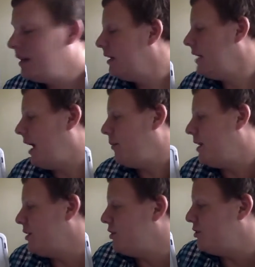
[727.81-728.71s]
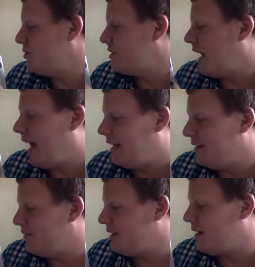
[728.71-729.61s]
Now we can use any
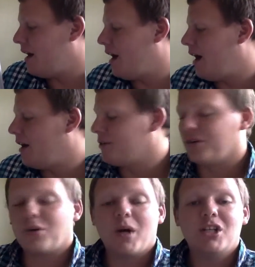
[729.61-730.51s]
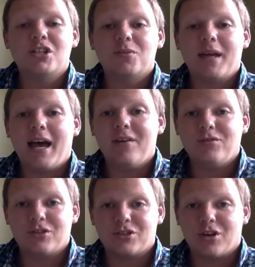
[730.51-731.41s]
of the other equations we have
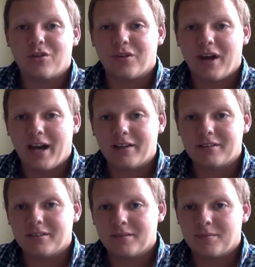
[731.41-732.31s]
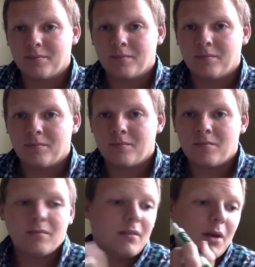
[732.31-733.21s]
to solve for x.
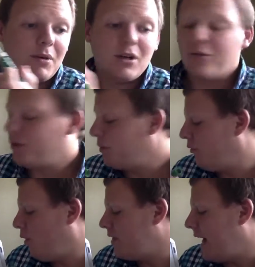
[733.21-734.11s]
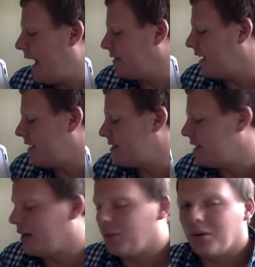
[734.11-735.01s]
And we know from before that x has to
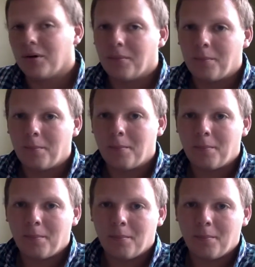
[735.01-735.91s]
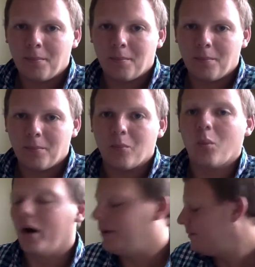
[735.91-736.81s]
equal
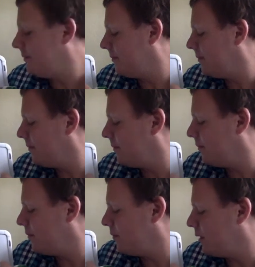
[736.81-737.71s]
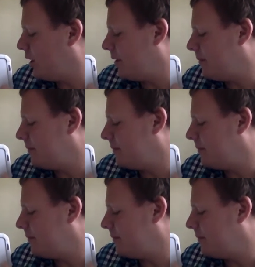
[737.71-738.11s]
1. Good.